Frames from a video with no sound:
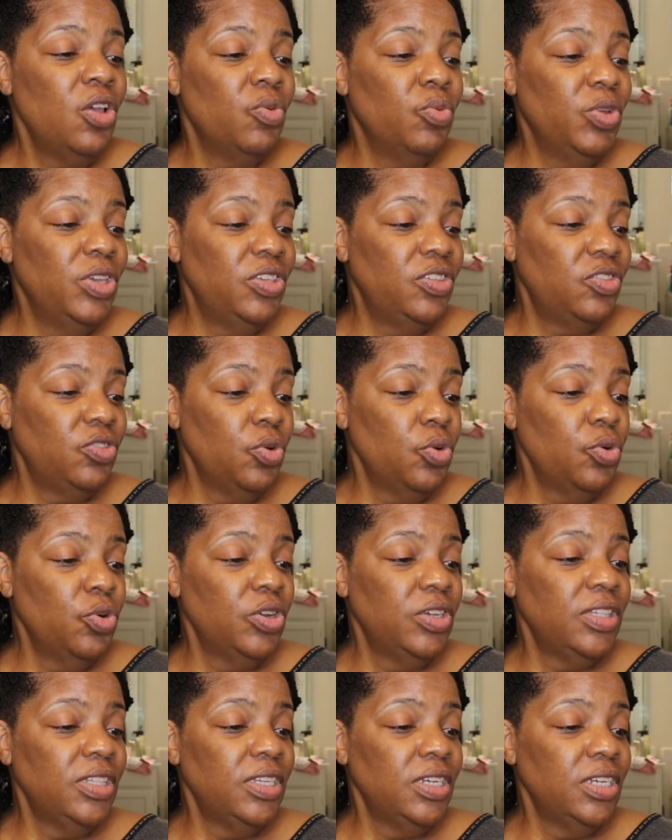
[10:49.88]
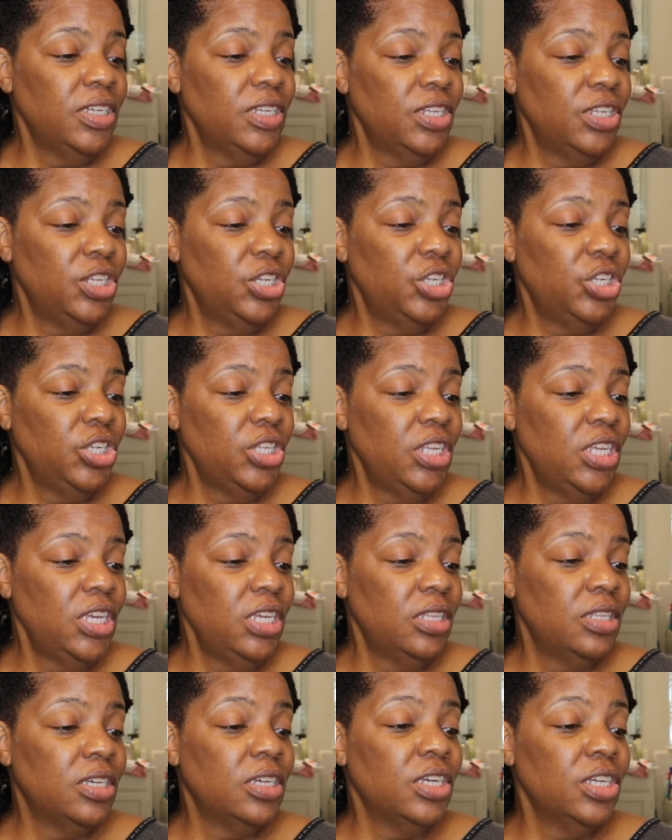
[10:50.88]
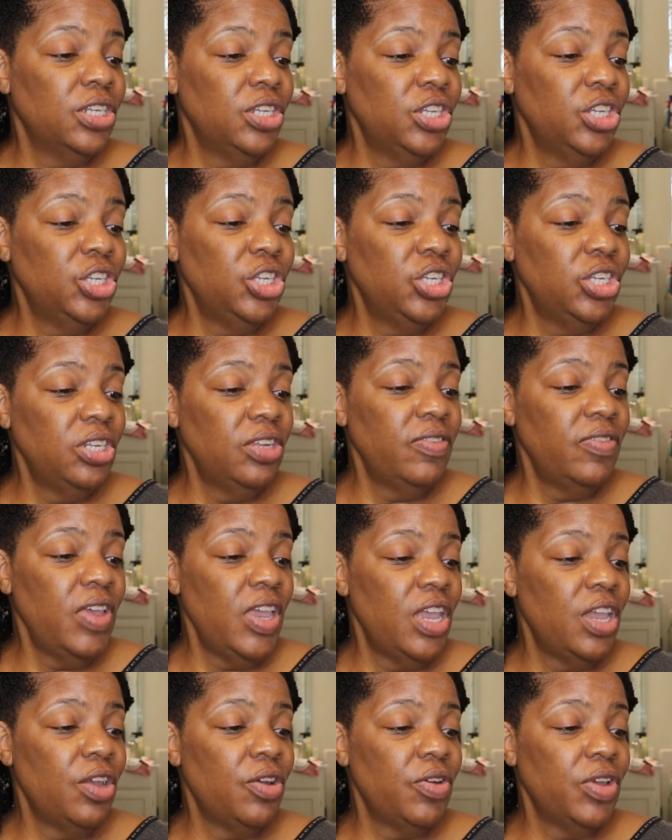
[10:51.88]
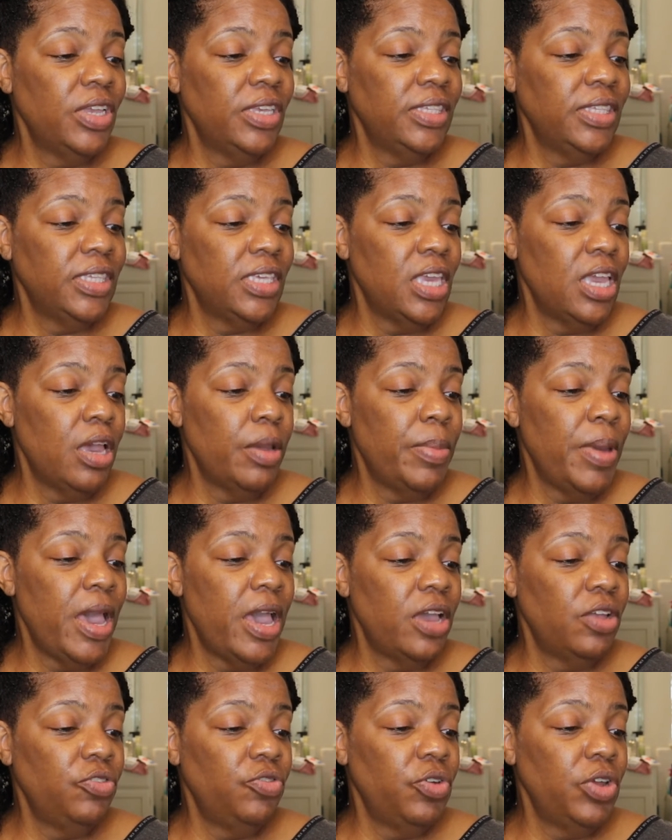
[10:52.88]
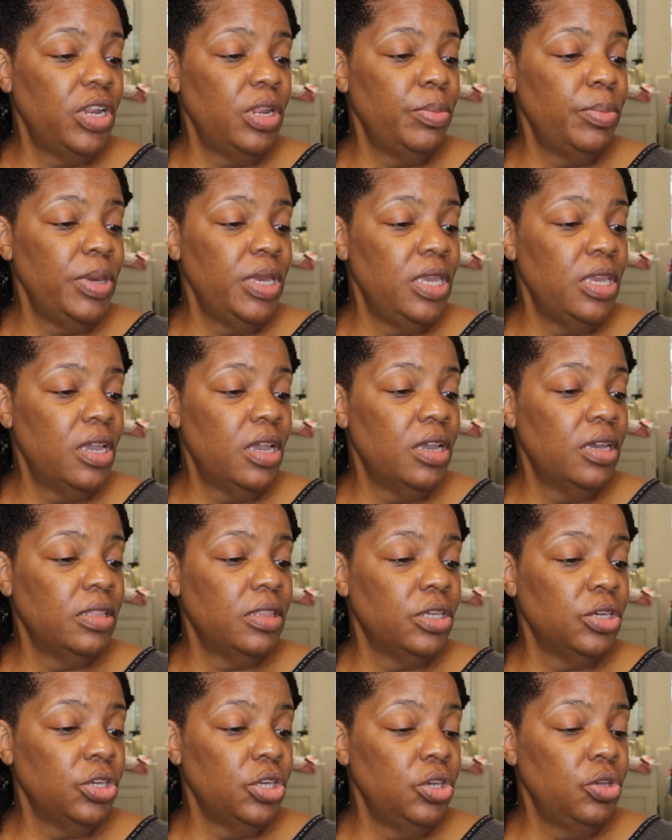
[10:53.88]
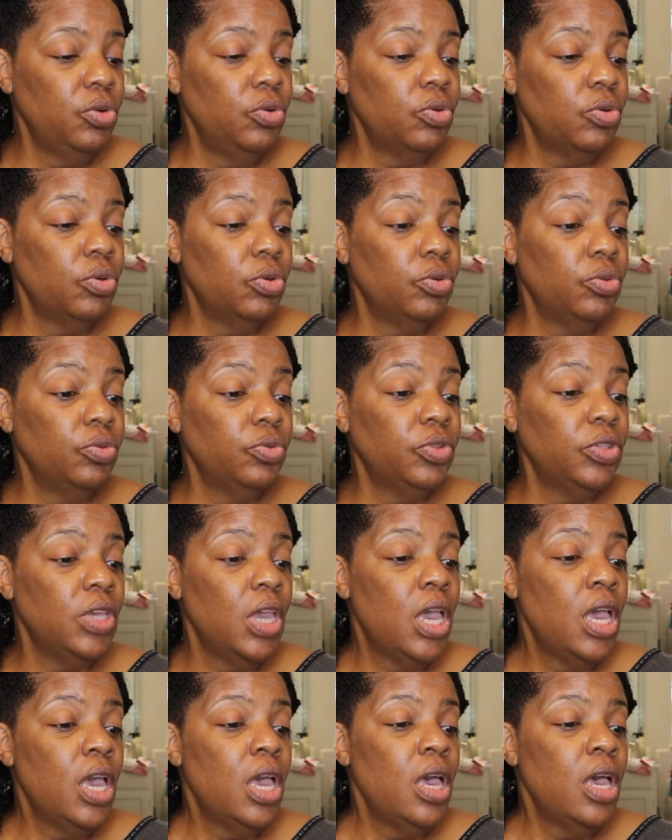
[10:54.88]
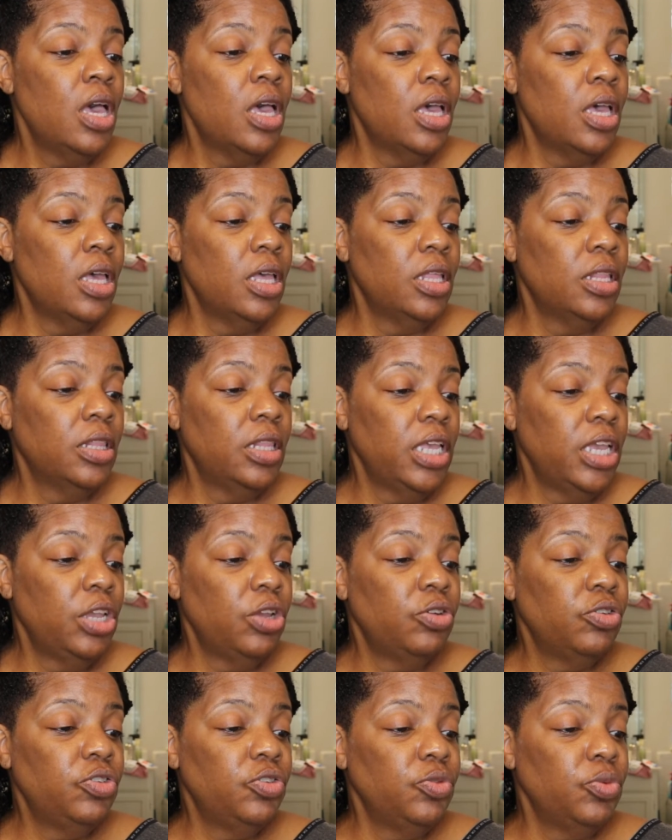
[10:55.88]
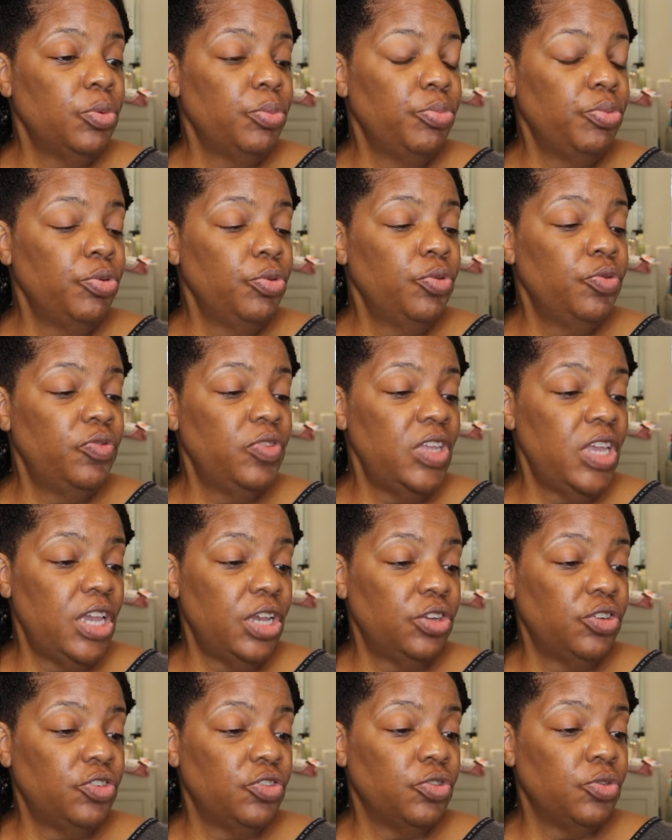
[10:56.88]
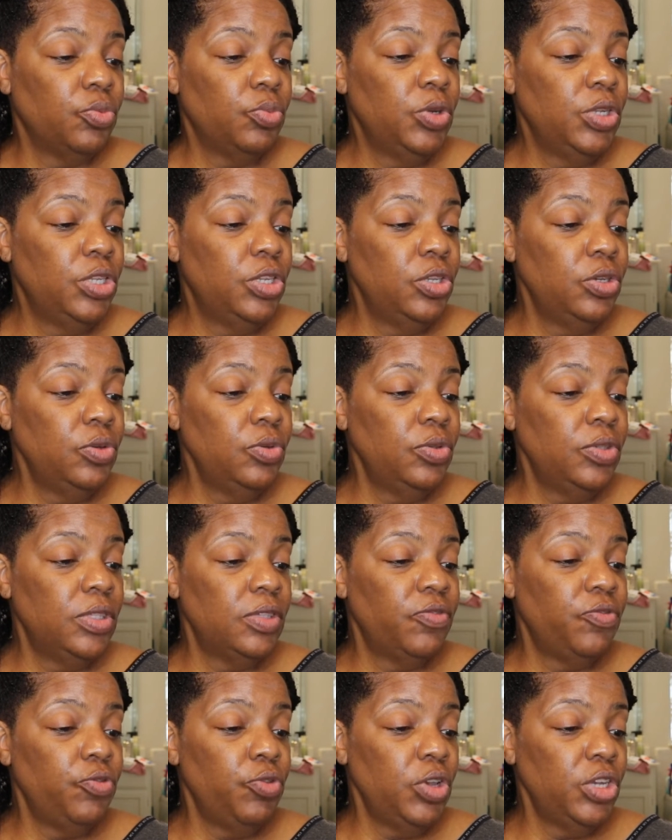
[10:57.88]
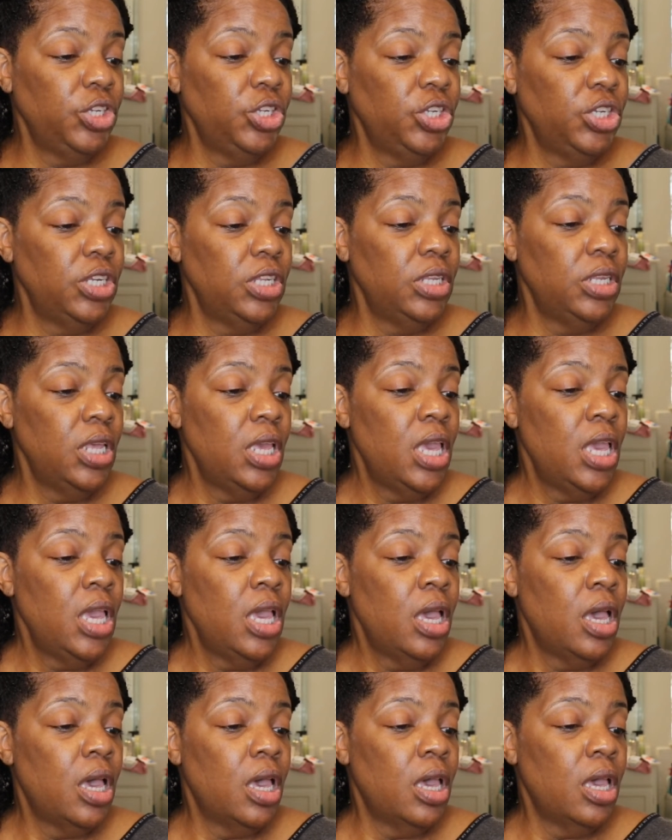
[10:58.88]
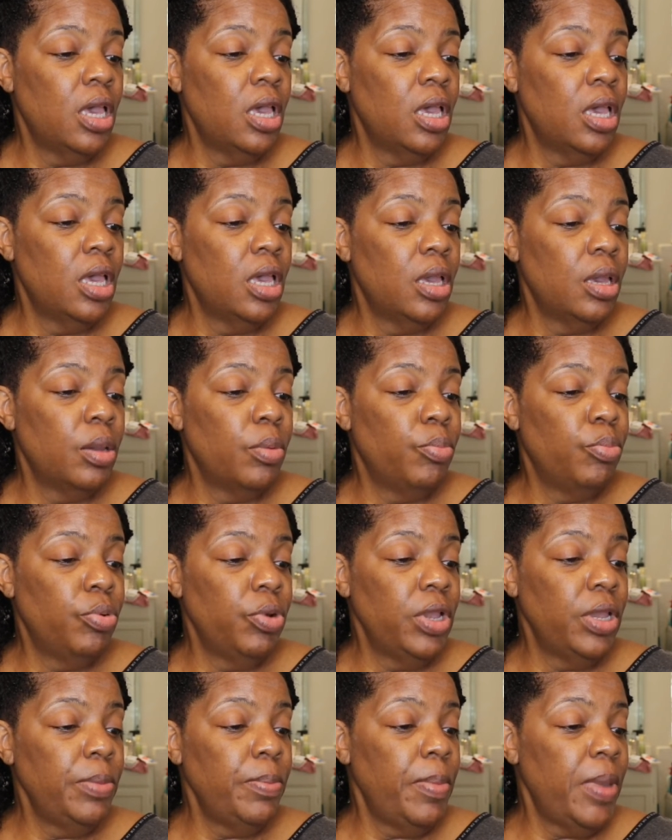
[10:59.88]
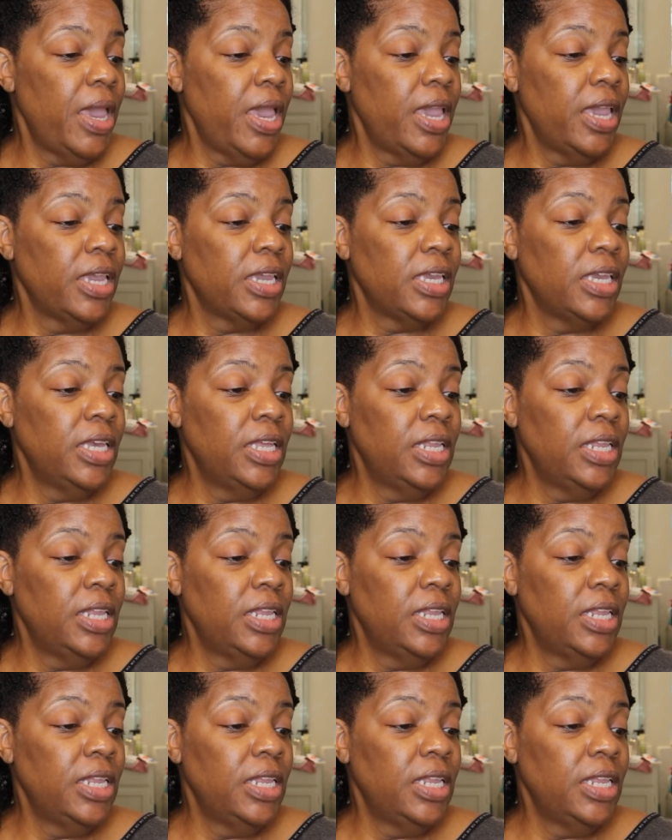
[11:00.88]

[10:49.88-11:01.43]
Restores the conditioning, the condition of hair and scalp, hydrating beyond the cuticles uh, layer to improve texture, reduce friction, uh, bring back